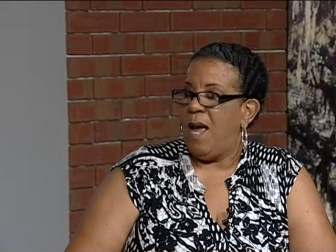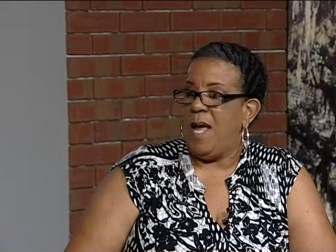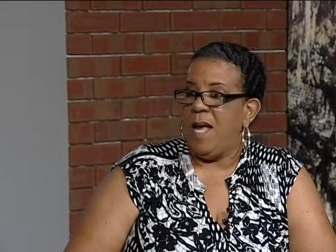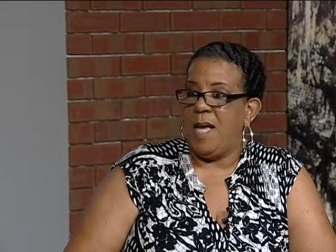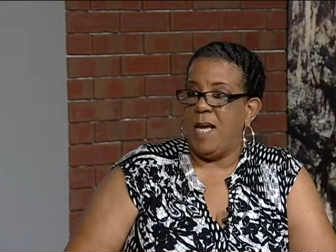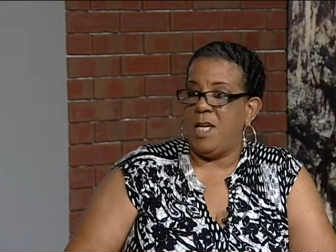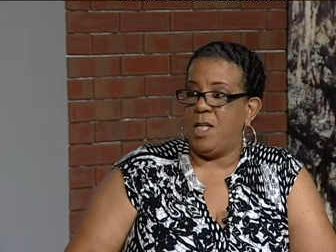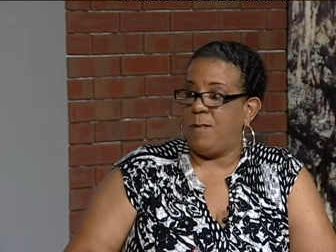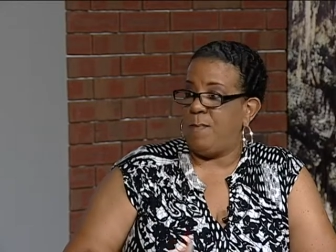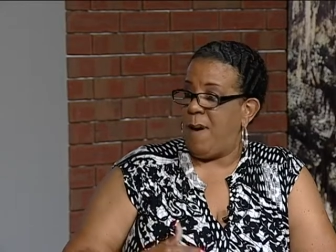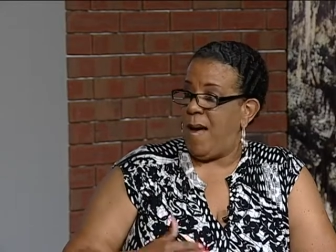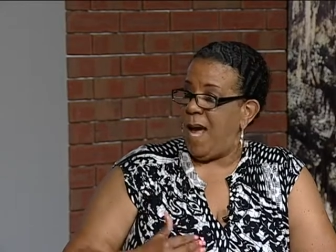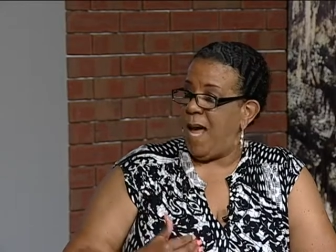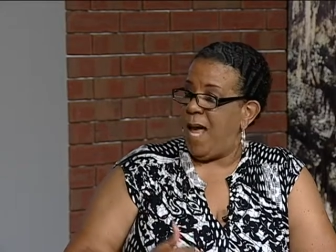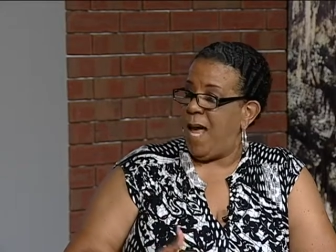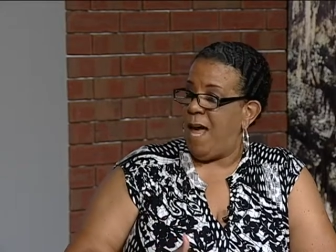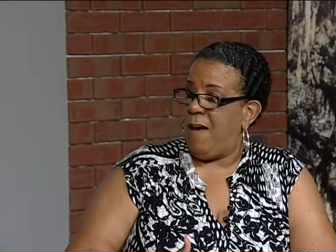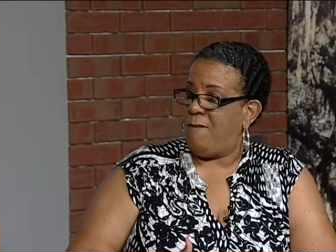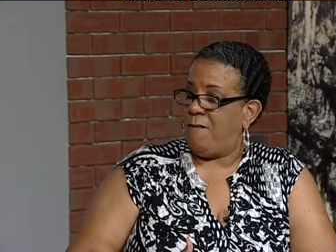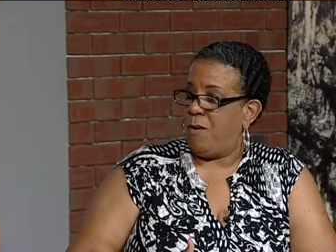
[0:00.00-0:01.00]
Here's my
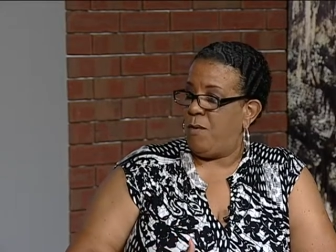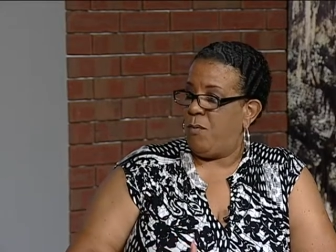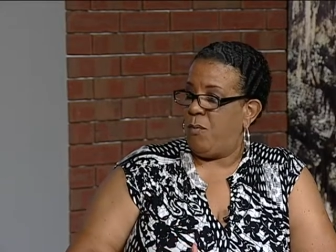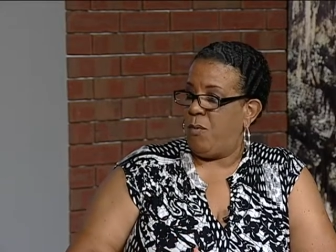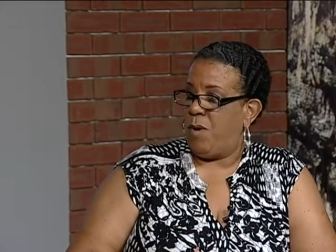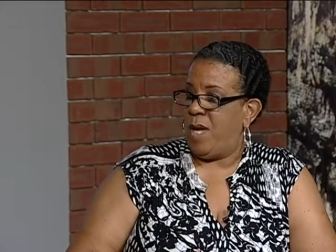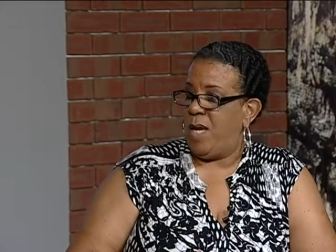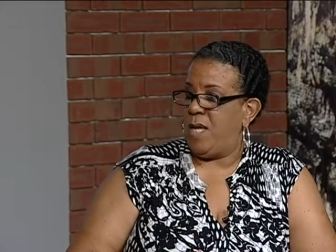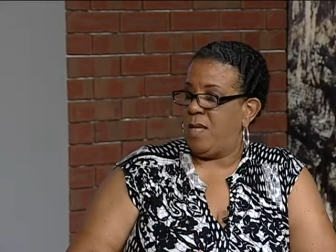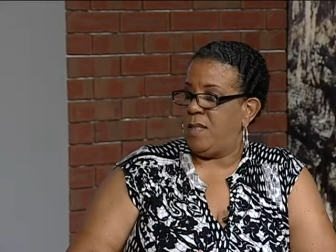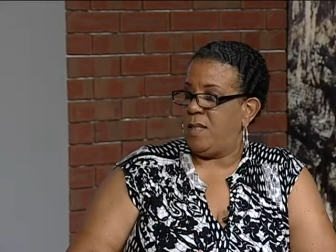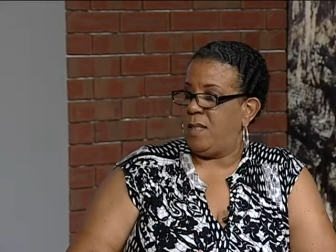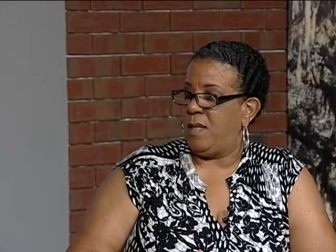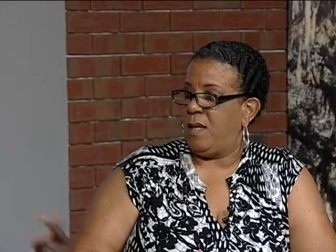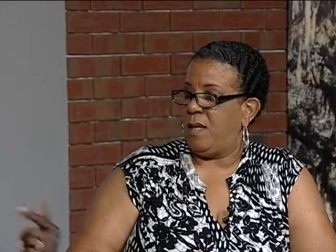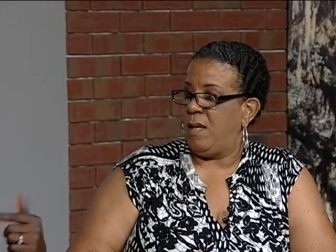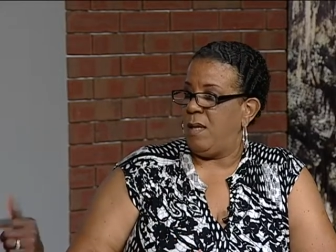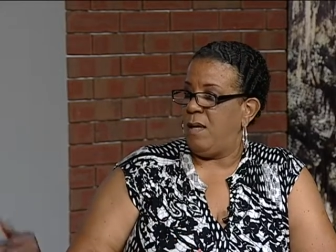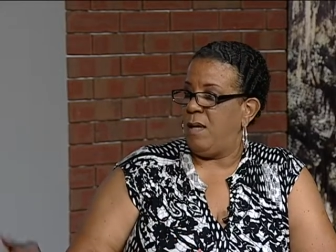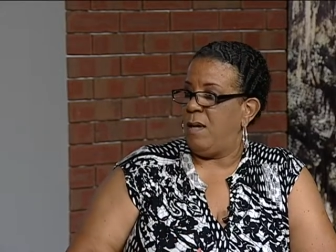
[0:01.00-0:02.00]
half of the rent. I got
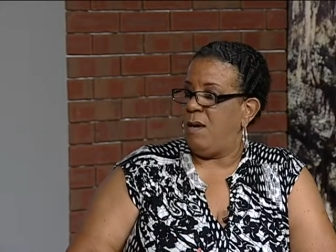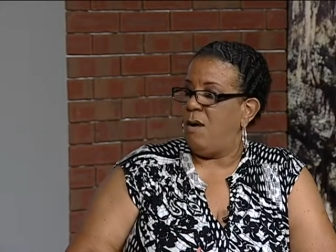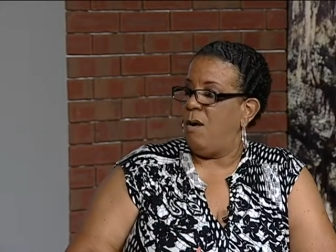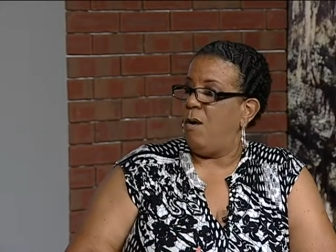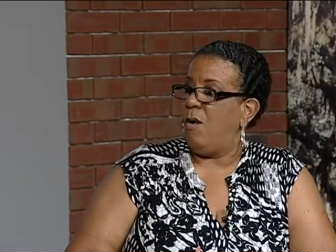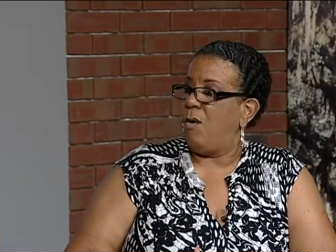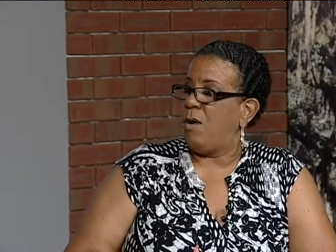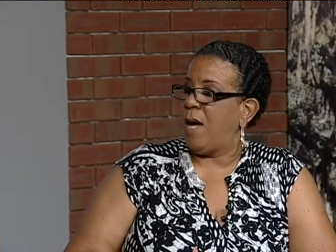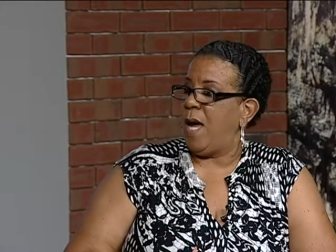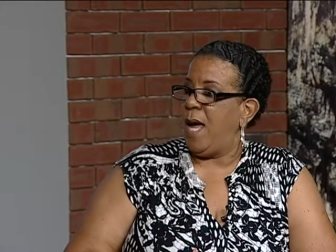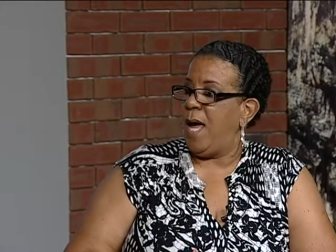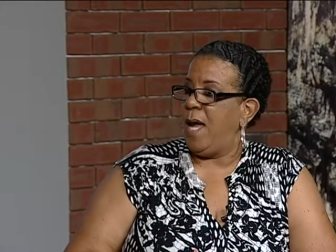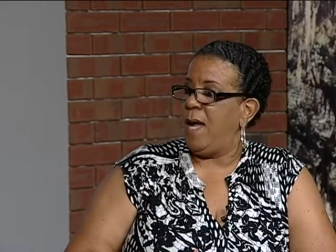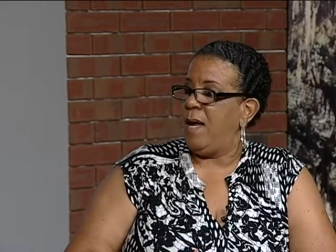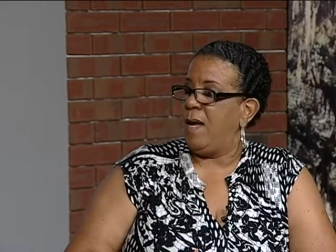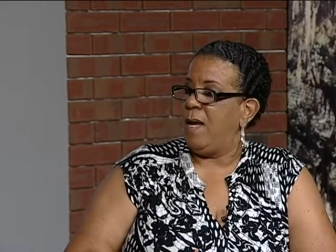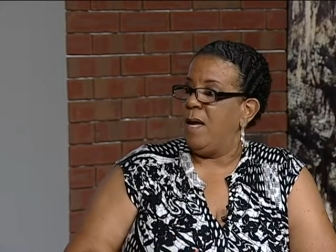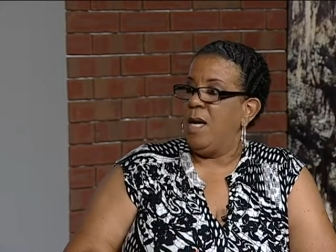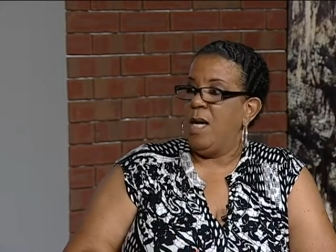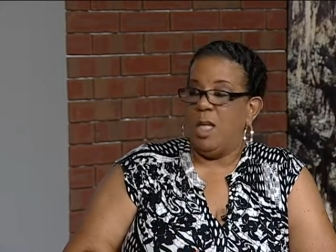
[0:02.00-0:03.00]
my half. Okay.
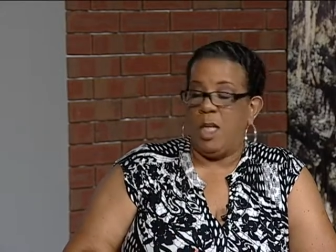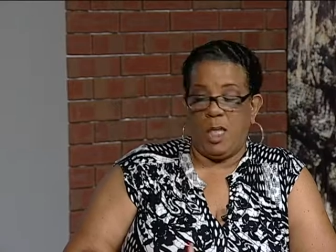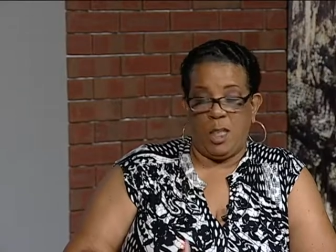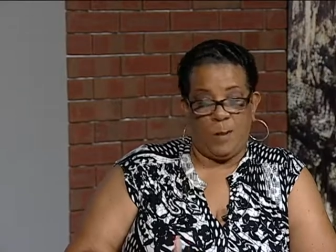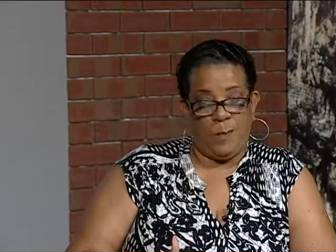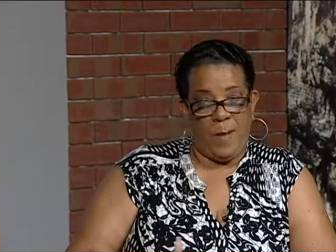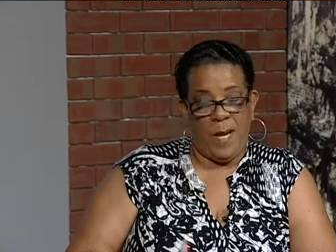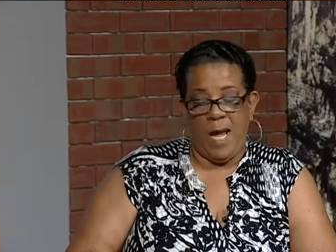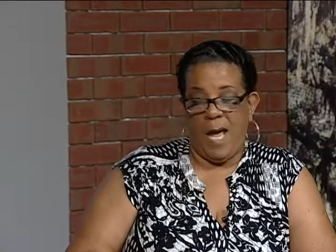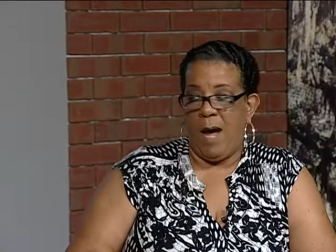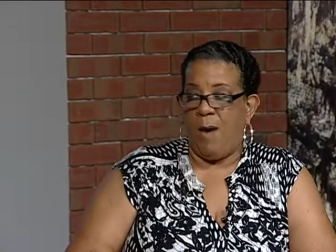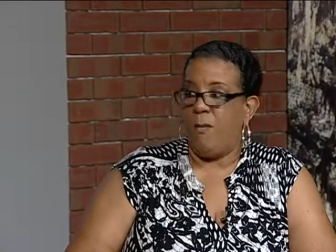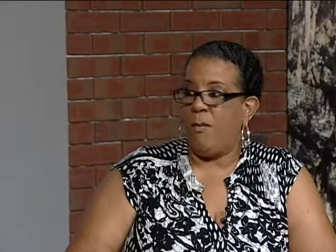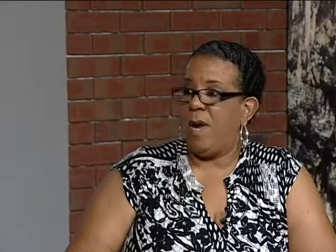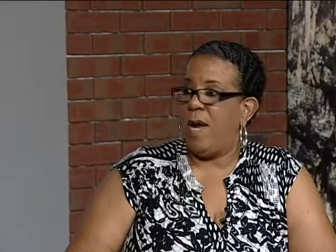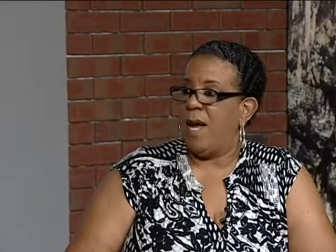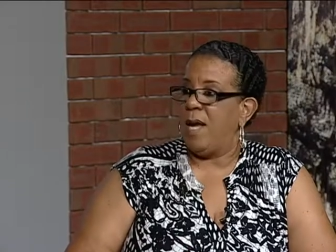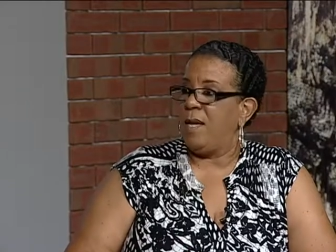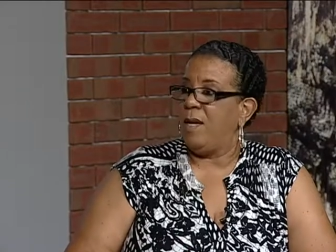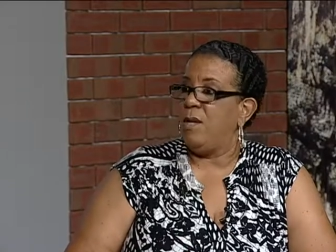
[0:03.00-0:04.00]
Let's pay our
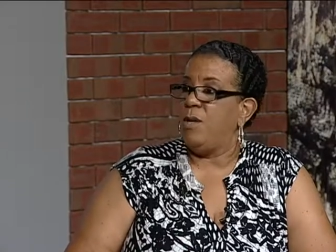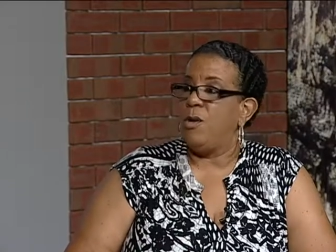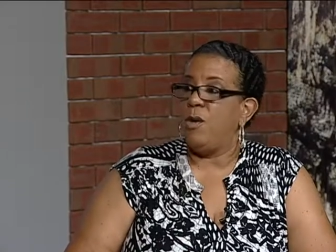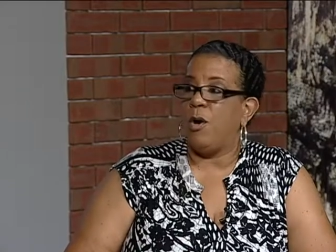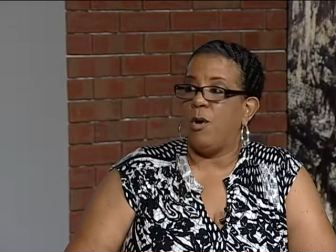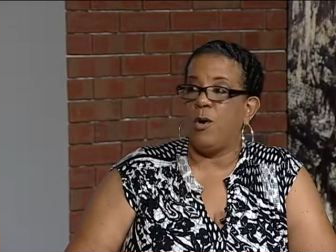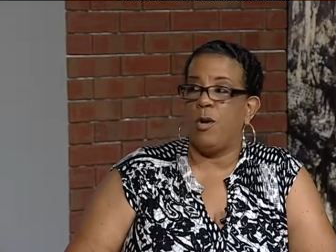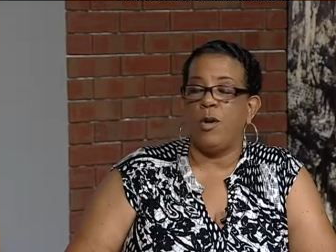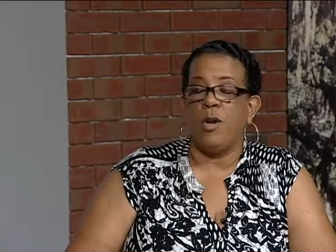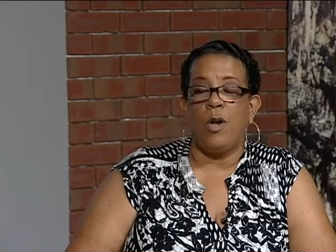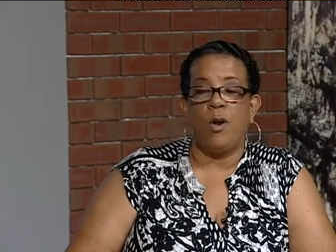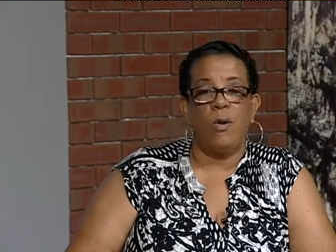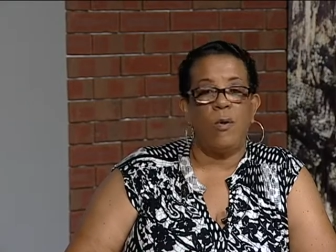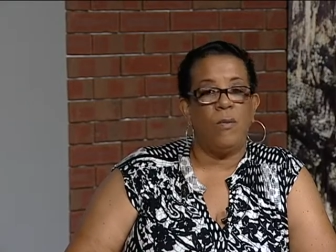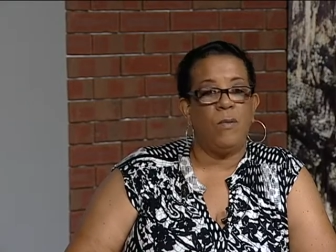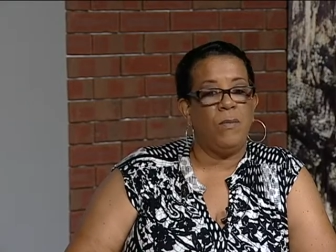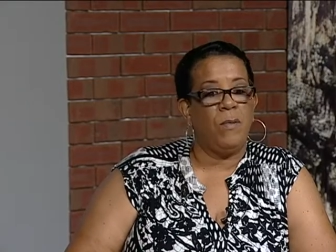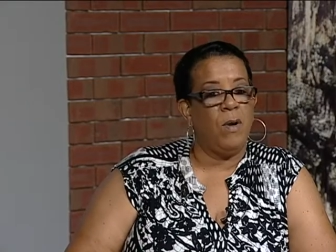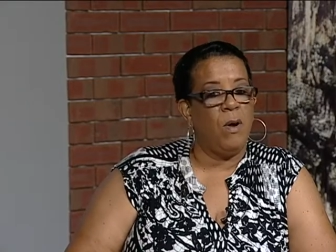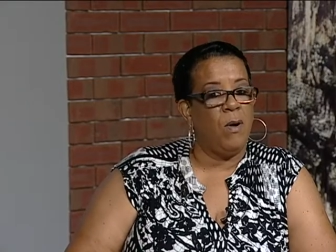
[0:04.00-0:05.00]
rent. Okay. No, no, no,
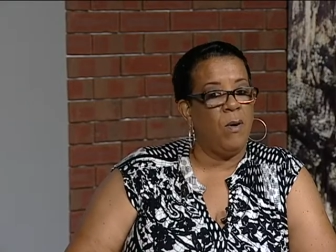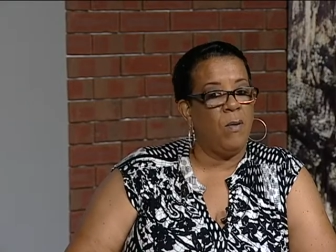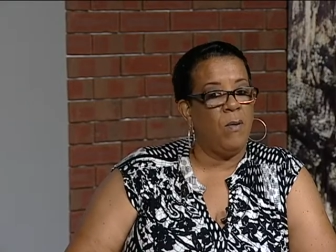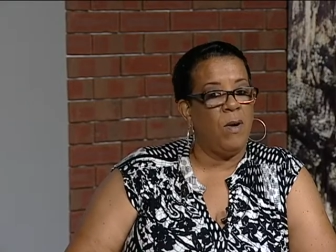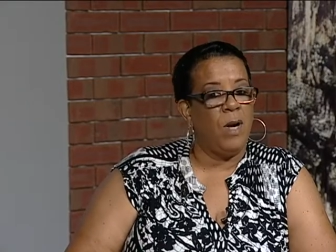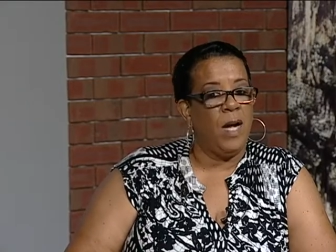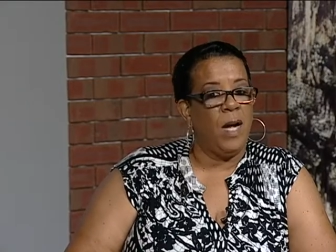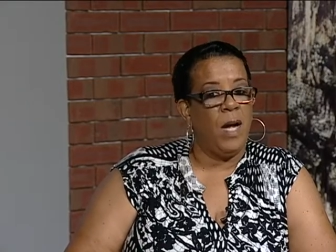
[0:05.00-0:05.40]
no.